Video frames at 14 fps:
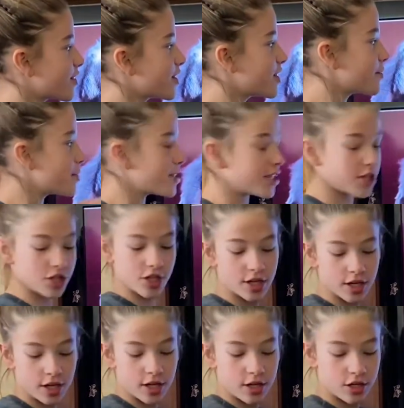to position,
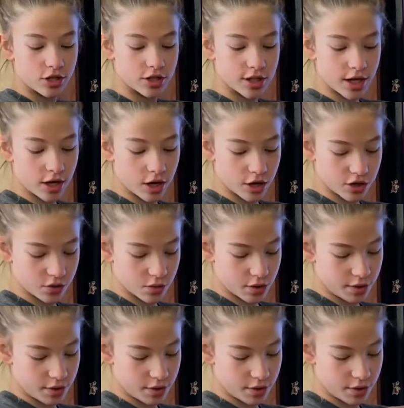just like hers would.